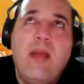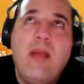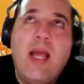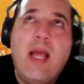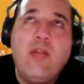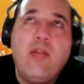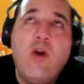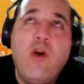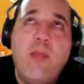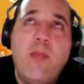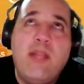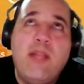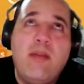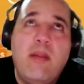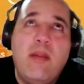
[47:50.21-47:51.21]

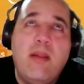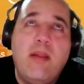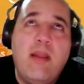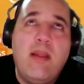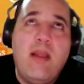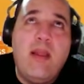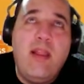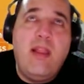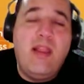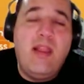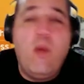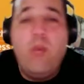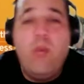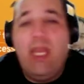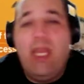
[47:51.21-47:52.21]
document, is a
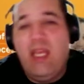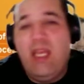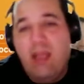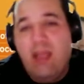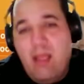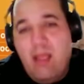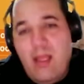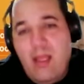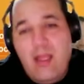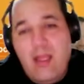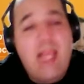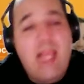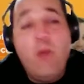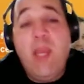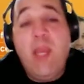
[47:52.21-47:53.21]
wiki,
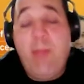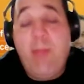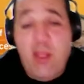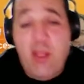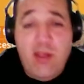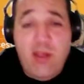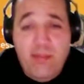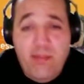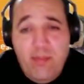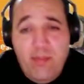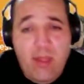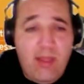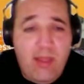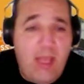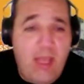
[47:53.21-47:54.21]
like a Wikipedia.
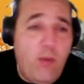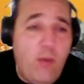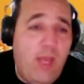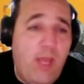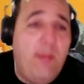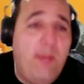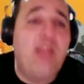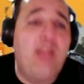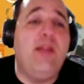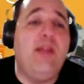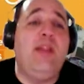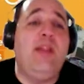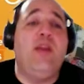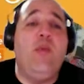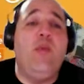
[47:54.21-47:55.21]
It's like Wikipedia. This
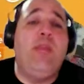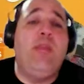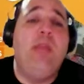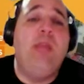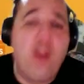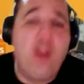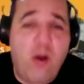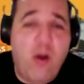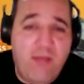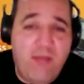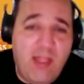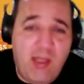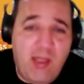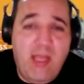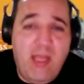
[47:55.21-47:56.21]
is the Wikipedia of the
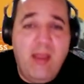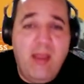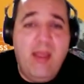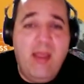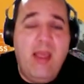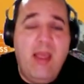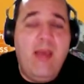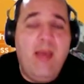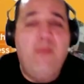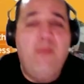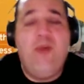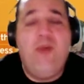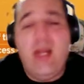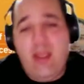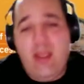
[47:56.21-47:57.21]
team
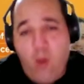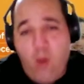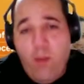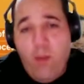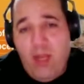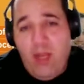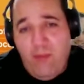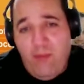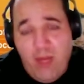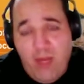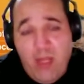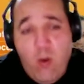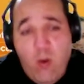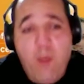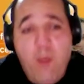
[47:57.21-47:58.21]
for the
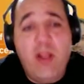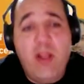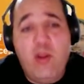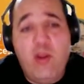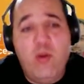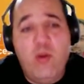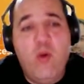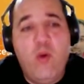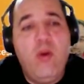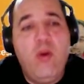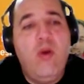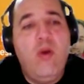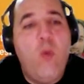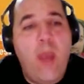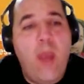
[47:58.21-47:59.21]
company to know
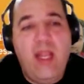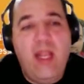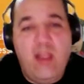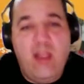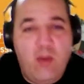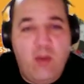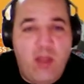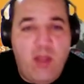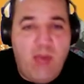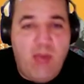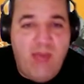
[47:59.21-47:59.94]
when it's going to have